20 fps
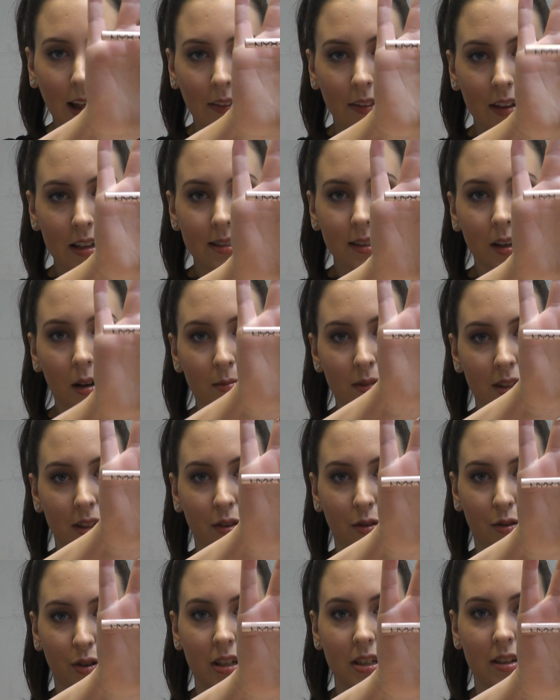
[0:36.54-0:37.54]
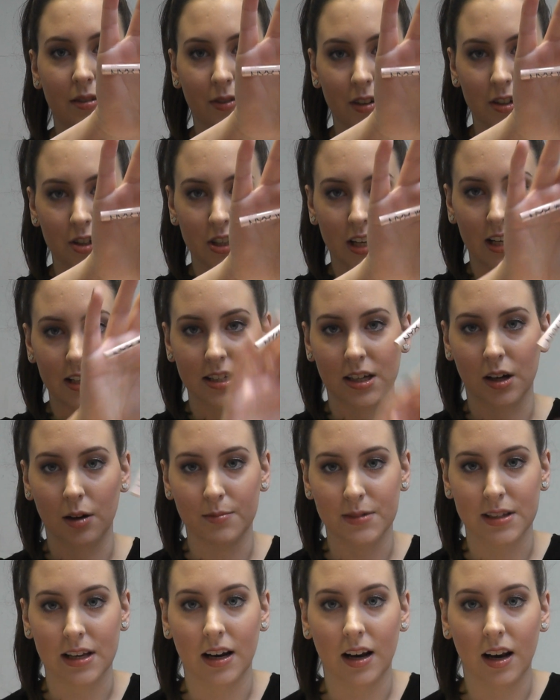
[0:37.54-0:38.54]
And this comes in three different shades. It
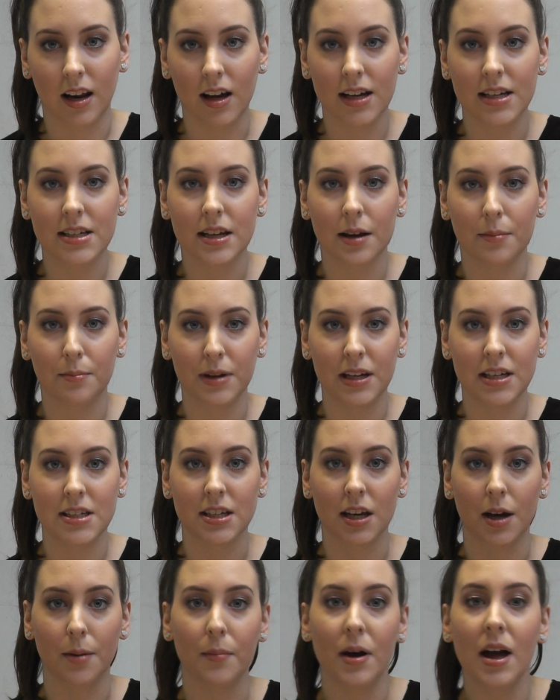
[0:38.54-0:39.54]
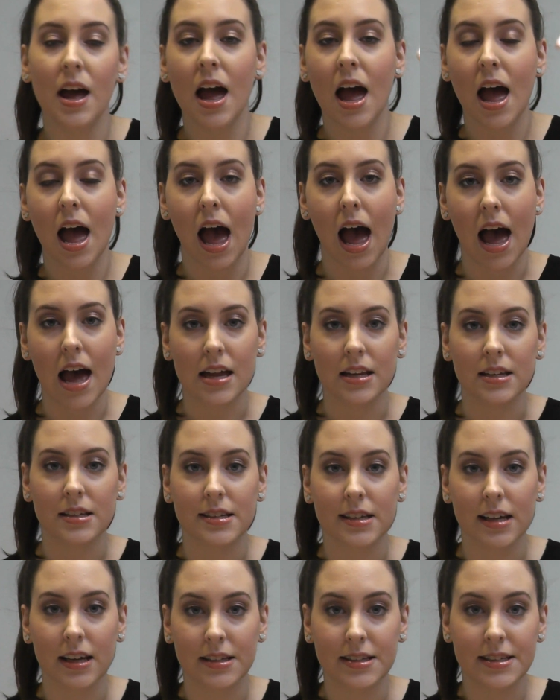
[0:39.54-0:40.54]
comes in a light, a medium,
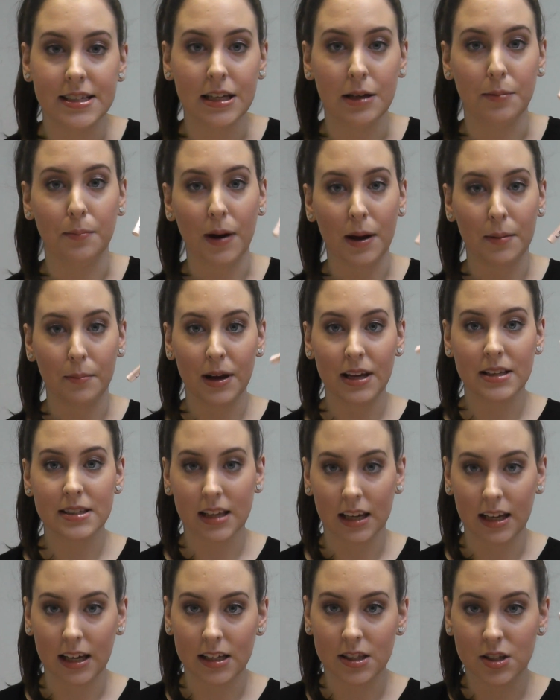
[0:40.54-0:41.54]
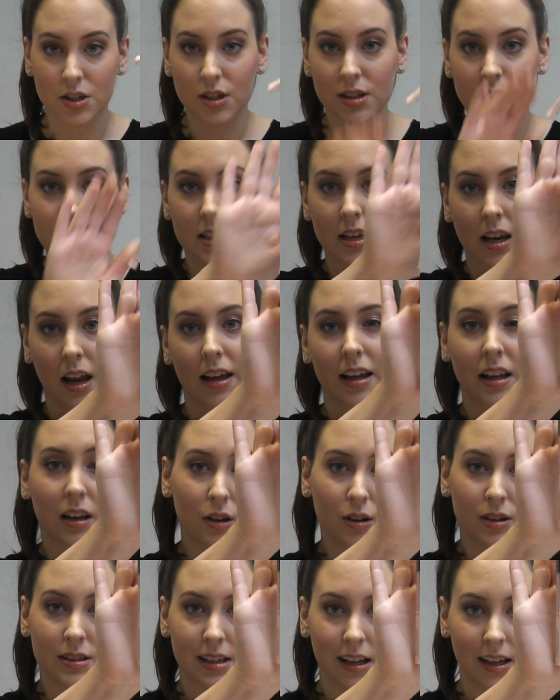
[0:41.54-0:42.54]
and a deep. And basically, it's just like, it
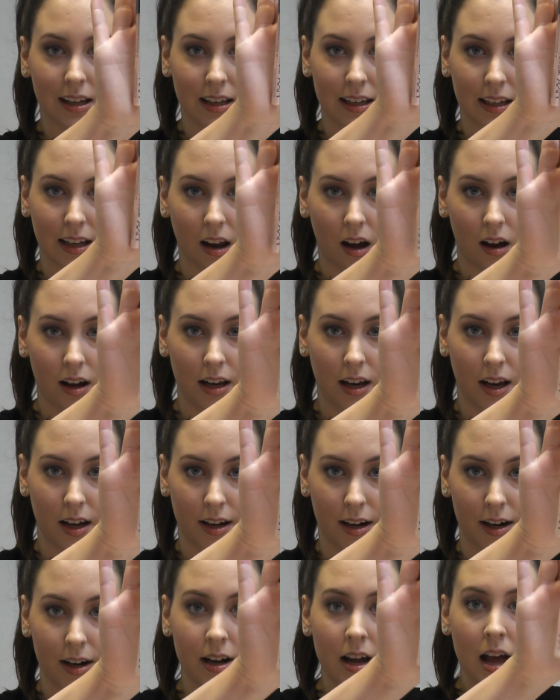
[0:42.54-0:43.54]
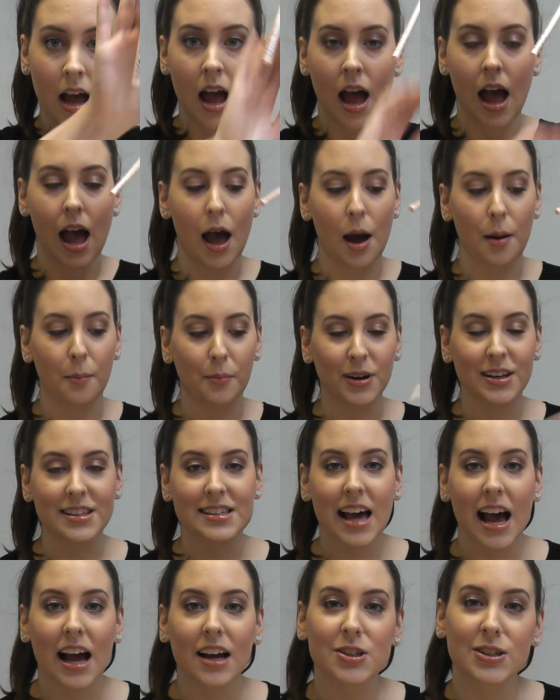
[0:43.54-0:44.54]
looks like a little eyeliner, but
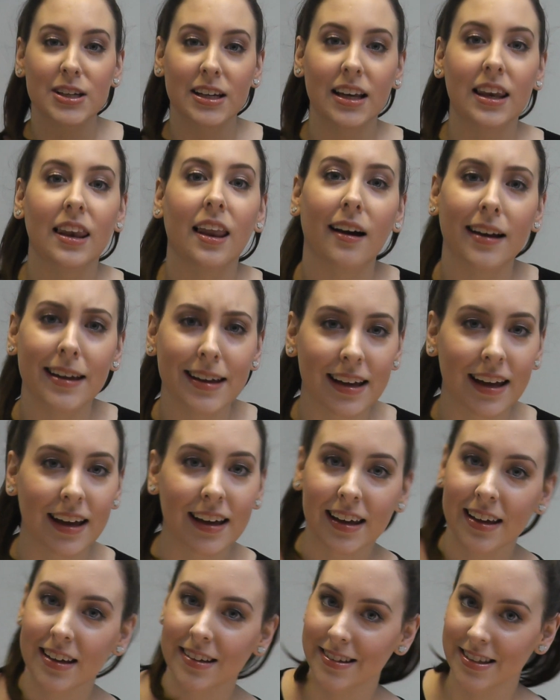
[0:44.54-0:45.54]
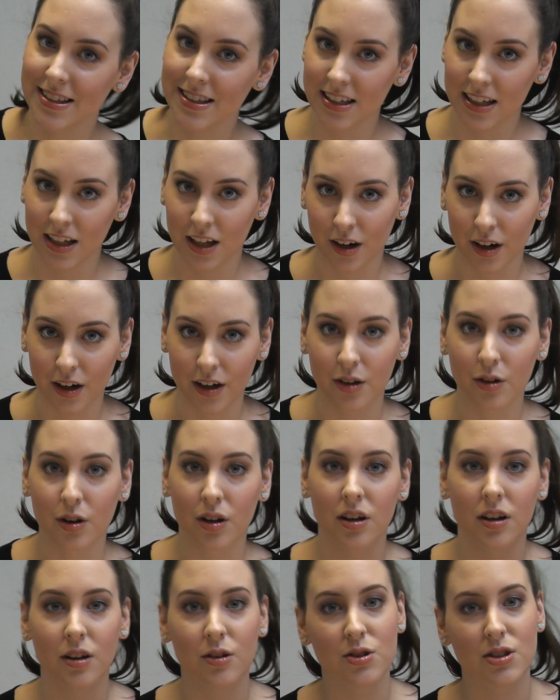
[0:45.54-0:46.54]
it's actually like a concealer. You
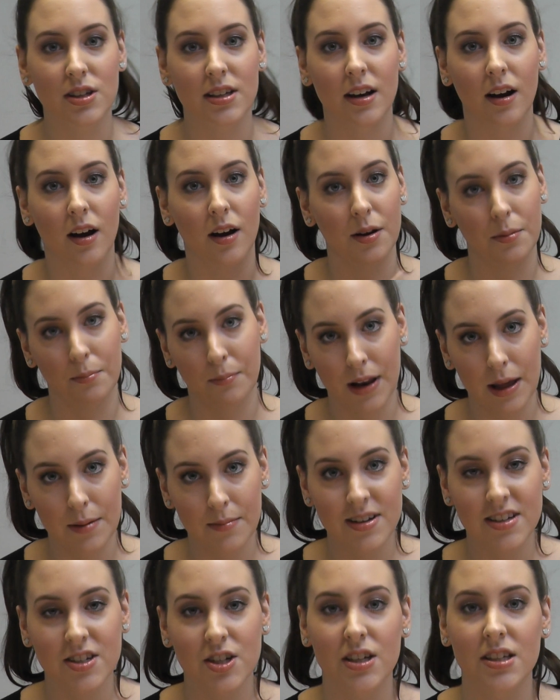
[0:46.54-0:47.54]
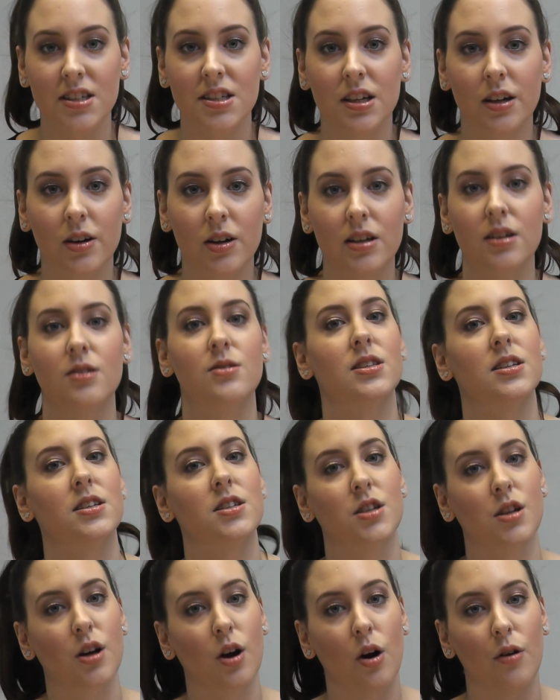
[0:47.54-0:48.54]
can use it on blemishes, you can use
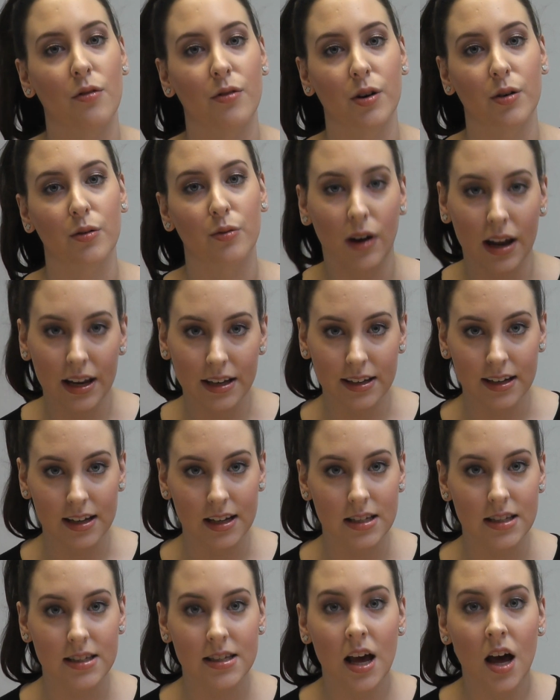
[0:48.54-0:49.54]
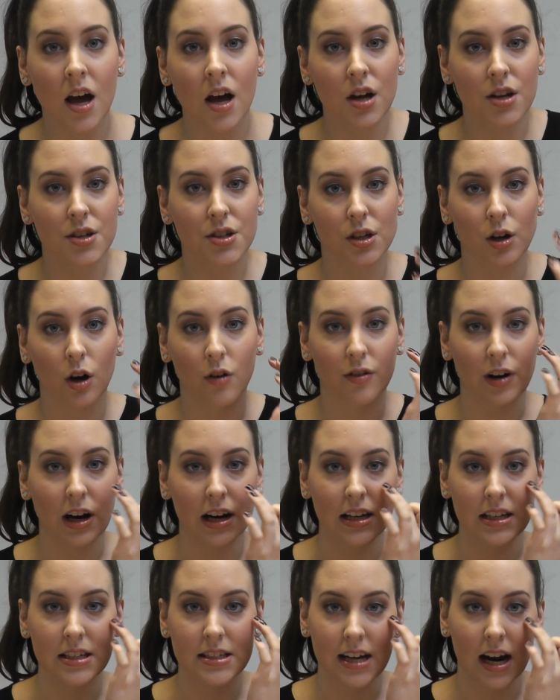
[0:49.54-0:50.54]
it to cover redness, to cover
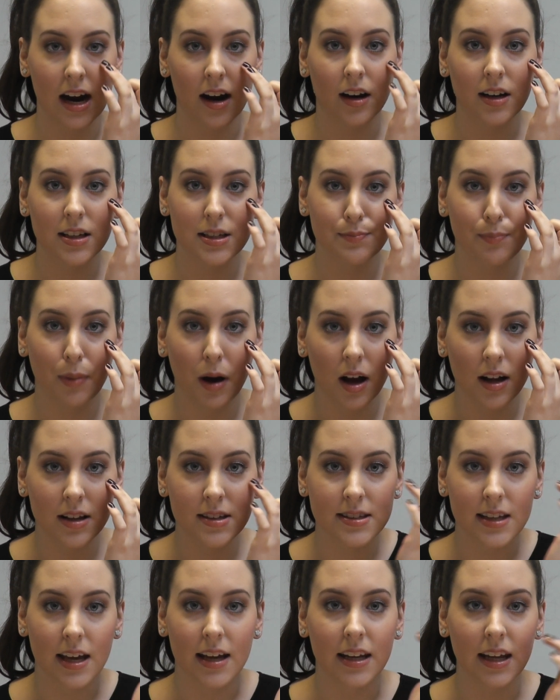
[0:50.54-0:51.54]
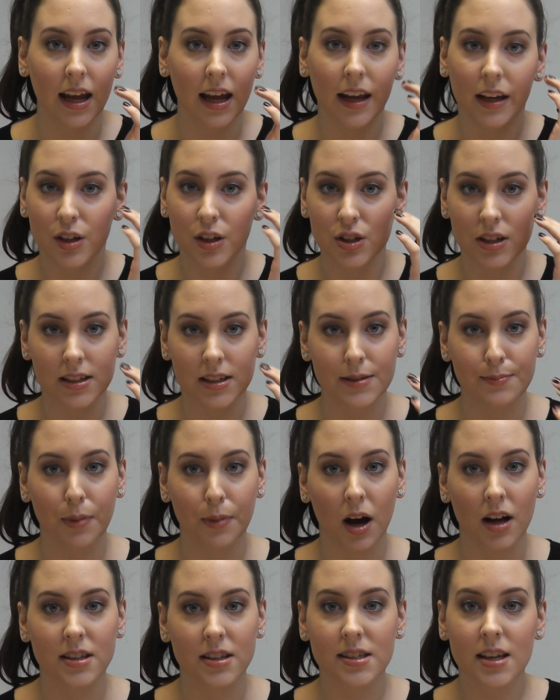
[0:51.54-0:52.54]
any dark spots, any aging
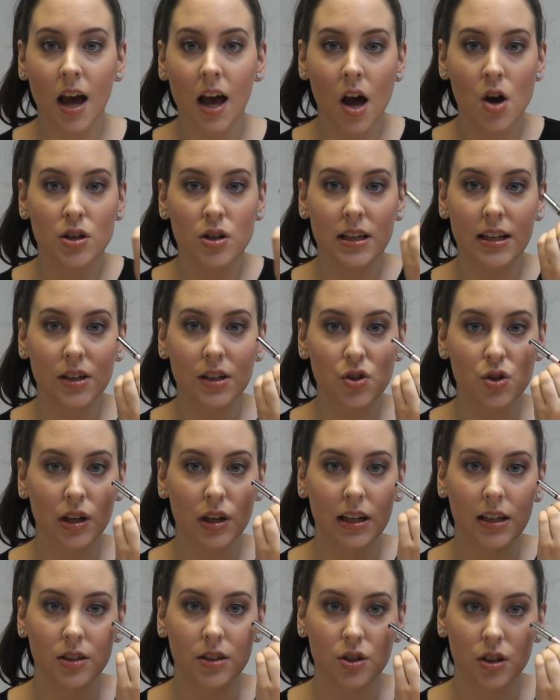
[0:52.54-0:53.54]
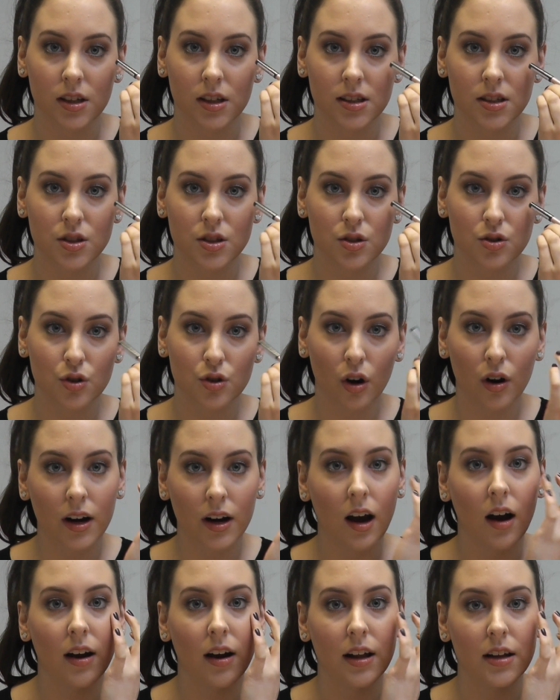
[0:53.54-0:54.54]
spots. Literally just draw
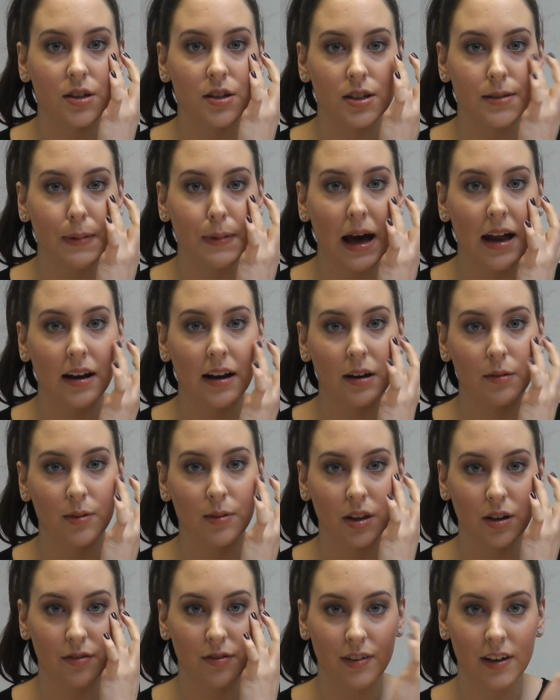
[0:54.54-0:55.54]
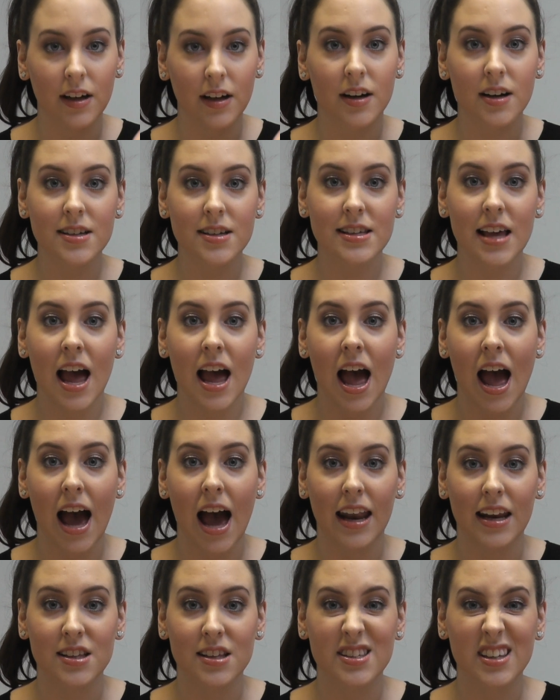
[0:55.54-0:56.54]
it on and just pat it in with your fingers,
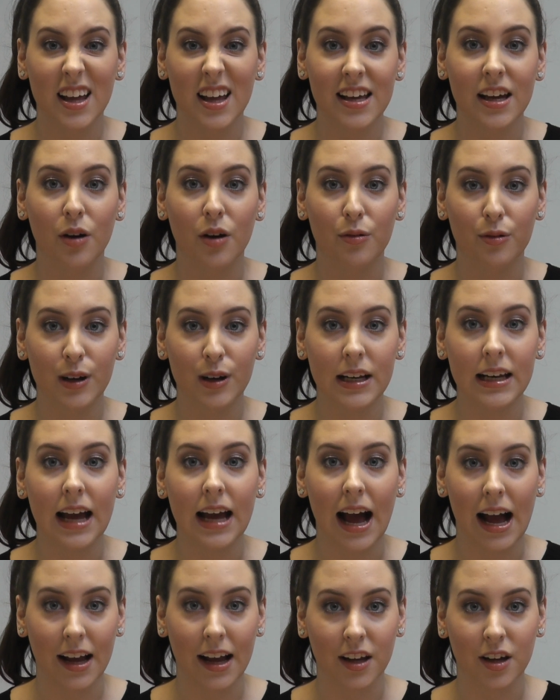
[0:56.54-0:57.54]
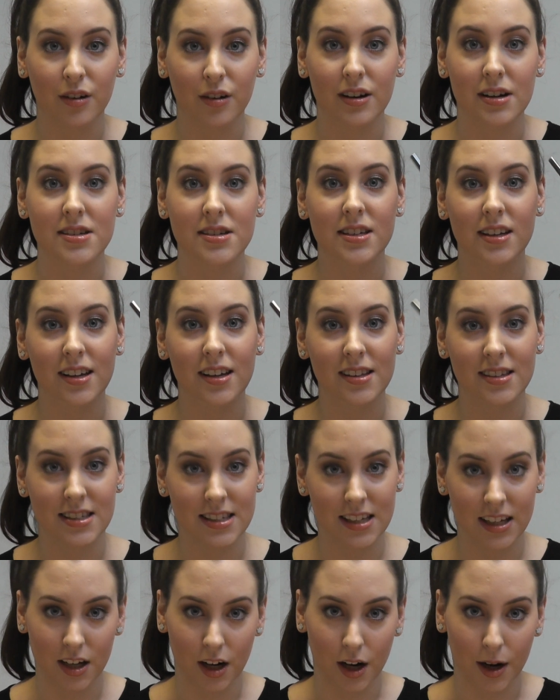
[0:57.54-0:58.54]
and it's like a really accurate
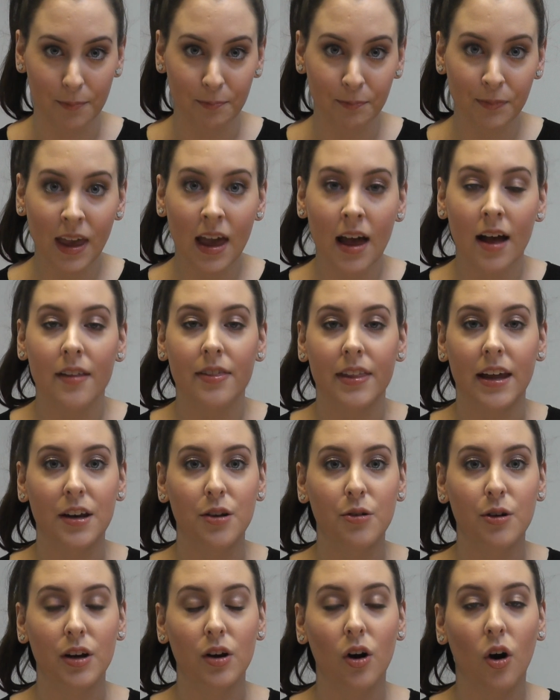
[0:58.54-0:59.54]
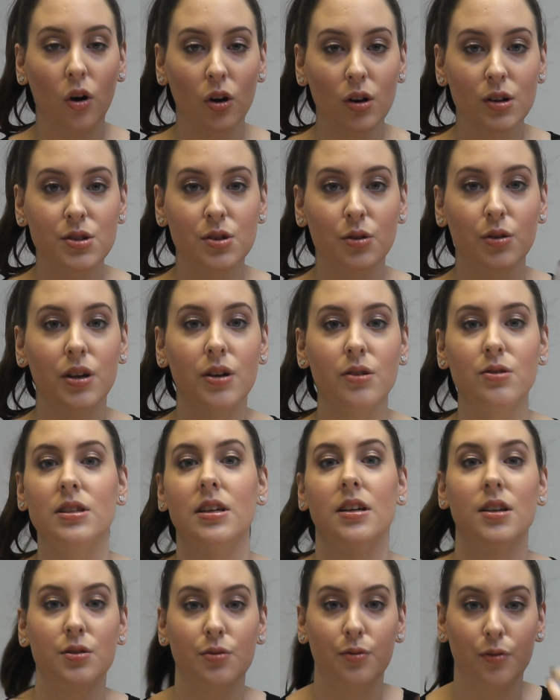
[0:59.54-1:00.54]
concealer. Then you can also
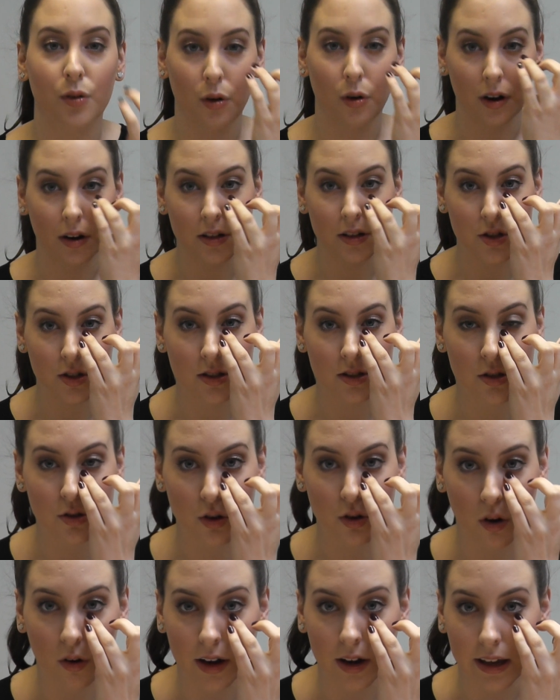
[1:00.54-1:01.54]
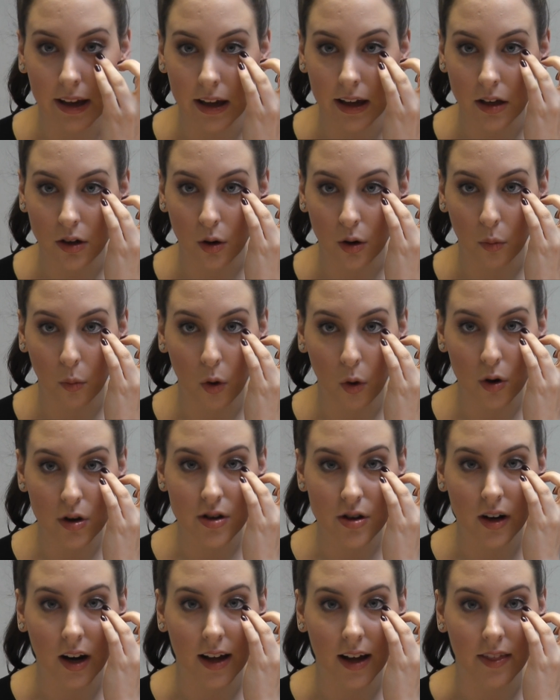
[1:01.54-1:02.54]
use it for just drawing in your
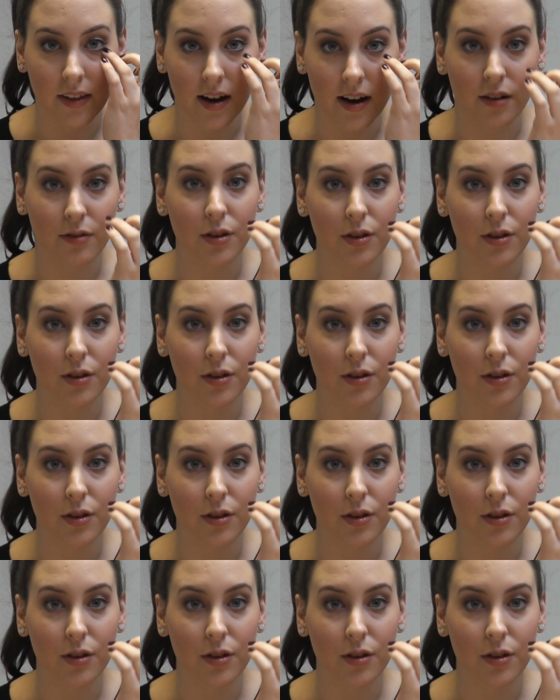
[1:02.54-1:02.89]
waterline there.